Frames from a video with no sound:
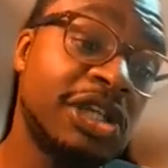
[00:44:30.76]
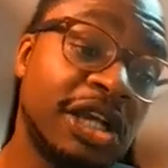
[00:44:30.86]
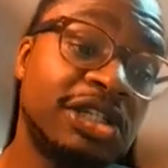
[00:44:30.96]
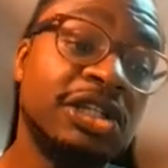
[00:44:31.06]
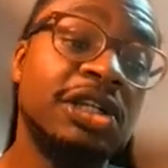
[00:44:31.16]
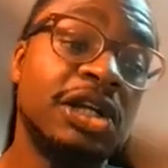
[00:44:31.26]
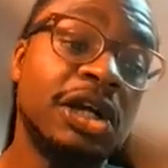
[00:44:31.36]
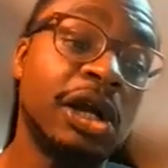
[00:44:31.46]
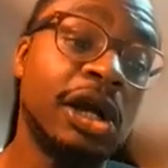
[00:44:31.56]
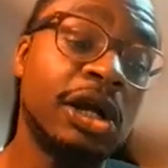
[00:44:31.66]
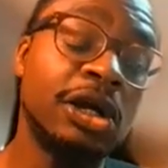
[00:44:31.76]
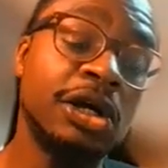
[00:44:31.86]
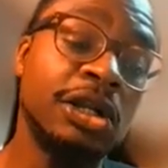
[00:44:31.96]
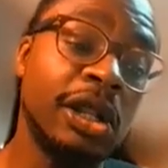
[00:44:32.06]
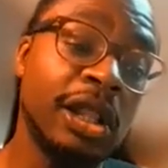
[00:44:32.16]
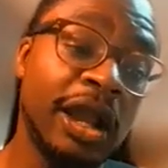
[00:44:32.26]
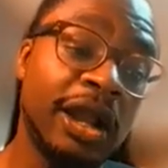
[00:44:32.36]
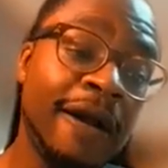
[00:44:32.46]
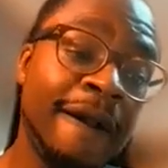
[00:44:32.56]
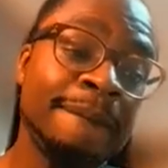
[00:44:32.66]
section and a good like
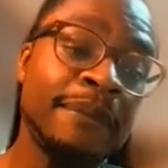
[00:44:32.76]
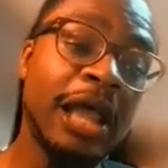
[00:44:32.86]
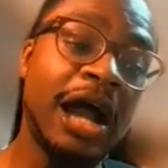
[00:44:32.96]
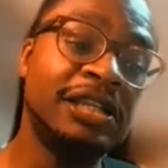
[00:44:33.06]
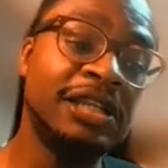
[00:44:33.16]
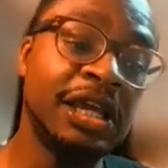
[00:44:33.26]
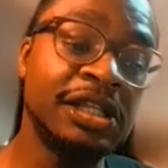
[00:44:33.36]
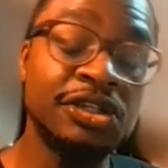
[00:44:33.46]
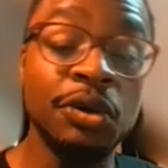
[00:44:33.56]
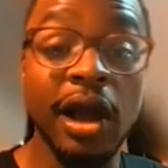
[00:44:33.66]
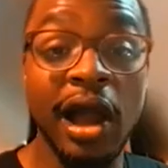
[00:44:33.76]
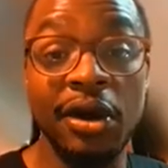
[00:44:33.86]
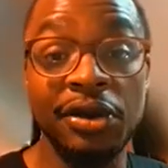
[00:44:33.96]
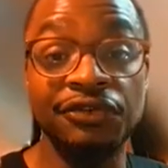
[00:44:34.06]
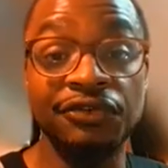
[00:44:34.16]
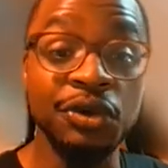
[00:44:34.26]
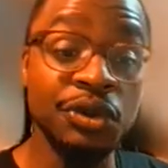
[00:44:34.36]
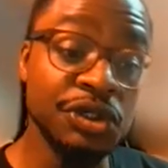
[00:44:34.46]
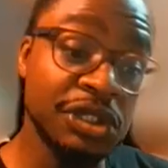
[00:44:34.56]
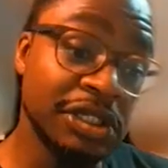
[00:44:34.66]
idea into how his
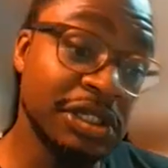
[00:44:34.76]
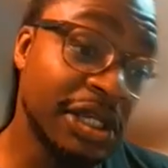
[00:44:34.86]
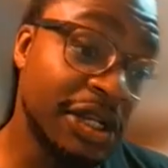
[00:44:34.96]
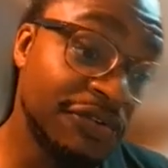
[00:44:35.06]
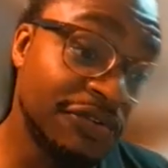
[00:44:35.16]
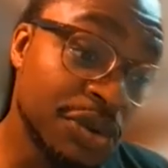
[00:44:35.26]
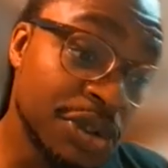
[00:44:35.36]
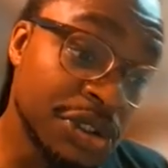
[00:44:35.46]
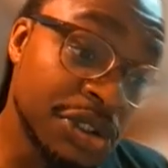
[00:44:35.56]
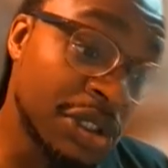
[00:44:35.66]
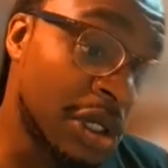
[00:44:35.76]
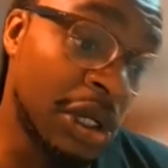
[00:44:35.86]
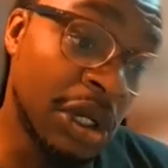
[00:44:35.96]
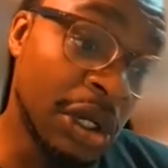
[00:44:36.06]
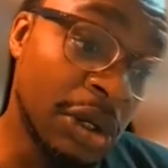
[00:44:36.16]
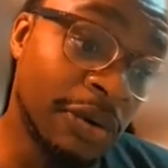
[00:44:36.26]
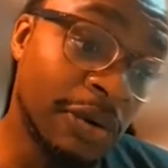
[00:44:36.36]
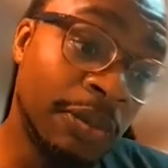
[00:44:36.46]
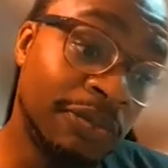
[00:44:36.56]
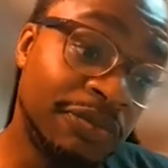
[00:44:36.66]
viewers, because he said his viewers
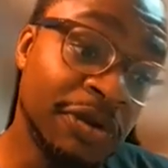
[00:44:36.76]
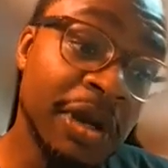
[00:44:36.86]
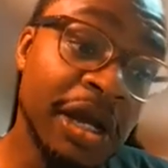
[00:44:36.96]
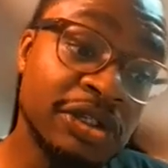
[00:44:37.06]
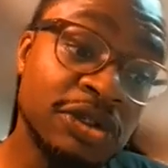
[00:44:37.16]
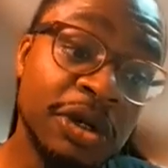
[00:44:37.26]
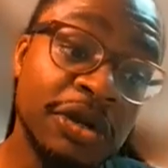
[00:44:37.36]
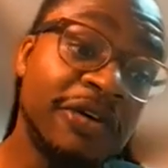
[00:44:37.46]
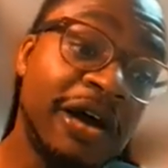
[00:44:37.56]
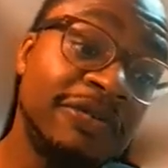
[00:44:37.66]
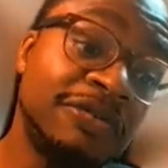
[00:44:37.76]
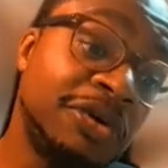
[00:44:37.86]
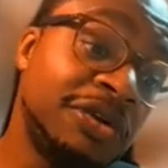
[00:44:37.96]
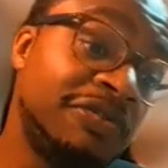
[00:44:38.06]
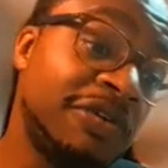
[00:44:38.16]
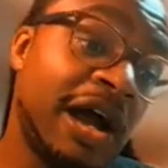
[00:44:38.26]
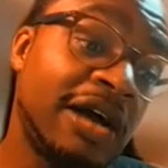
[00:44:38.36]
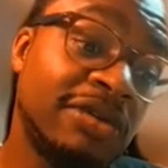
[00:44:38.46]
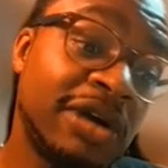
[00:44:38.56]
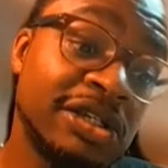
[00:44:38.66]
were females 25 to 45,
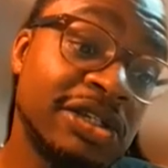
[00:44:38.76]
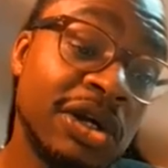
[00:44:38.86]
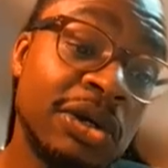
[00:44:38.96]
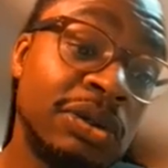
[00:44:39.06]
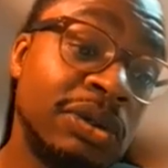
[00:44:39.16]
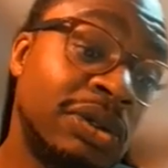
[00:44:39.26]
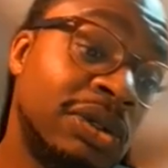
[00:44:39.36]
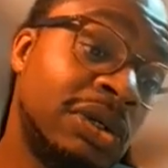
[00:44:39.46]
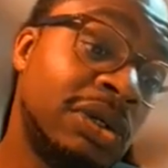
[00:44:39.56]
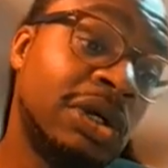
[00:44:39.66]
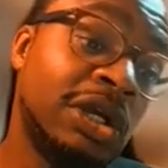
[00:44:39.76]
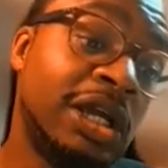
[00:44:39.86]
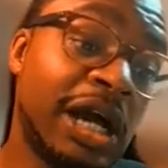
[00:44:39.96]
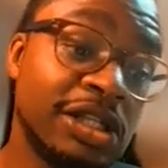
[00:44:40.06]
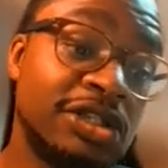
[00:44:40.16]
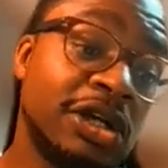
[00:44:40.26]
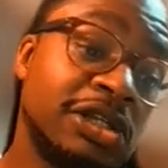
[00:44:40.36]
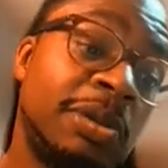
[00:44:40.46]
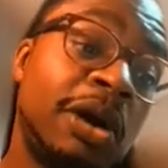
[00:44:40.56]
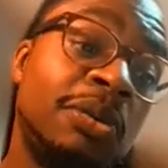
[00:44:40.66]
right? So he kind of talks
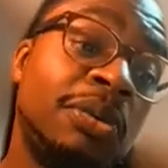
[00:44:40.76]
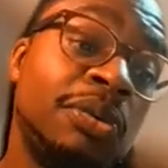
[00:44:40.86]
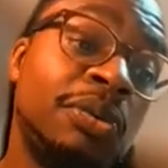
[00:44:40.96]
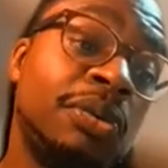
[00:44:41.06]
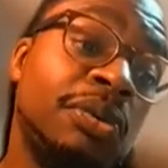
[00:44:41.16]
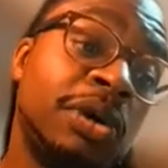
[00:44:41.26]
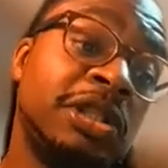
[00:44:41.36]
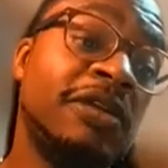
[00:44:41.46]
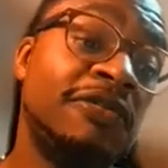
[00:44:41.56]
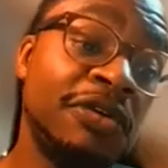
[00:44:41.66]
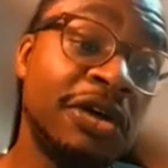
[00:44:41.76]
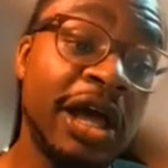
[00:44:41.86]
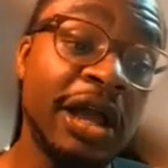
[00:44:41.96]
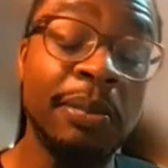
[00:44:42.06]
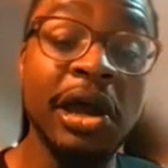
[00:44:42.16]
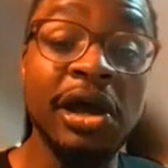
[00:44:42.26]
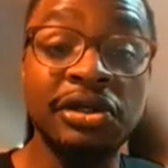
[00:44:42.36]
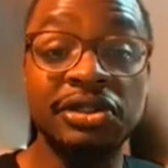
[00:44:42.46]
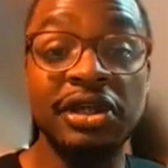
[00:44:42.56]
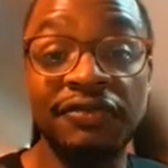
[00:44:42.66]
about what they feel like
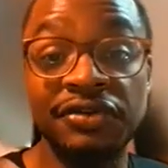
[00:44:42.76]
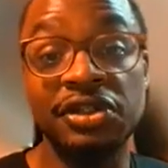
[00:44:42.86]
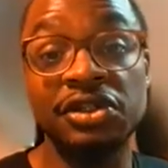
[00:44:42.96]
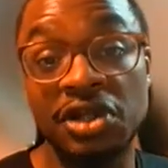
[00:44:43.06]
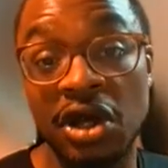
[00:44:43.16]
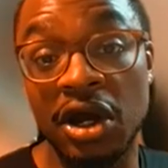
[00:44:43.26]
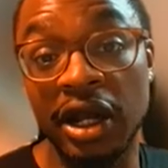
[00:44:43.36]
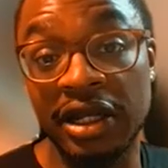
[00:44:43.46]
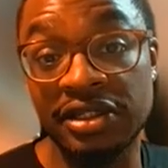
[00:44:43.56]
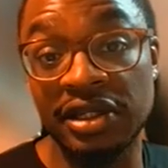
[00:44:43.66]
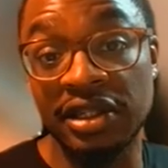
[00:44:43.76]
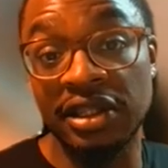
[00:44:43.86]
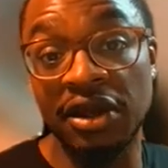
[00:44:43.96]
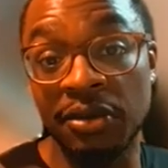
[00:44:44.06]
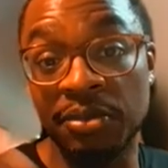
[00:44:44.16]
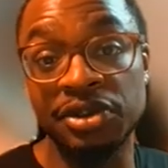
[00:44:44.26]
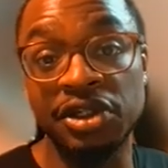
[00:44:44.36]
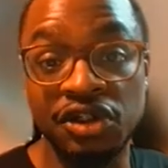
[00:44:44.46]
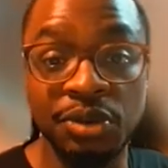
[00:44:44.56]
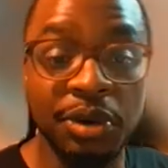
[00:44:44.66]
males' deficits are, I guess, that they're
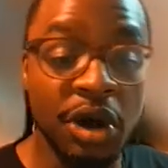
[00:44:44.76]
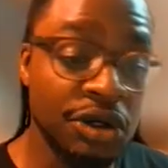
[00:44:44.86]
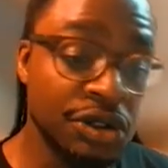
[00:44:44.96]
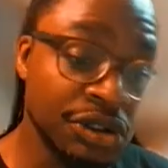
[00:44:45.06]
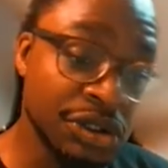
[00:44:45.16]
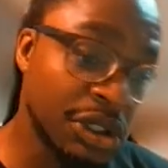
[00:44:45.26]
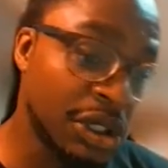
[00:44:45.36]
potential partners.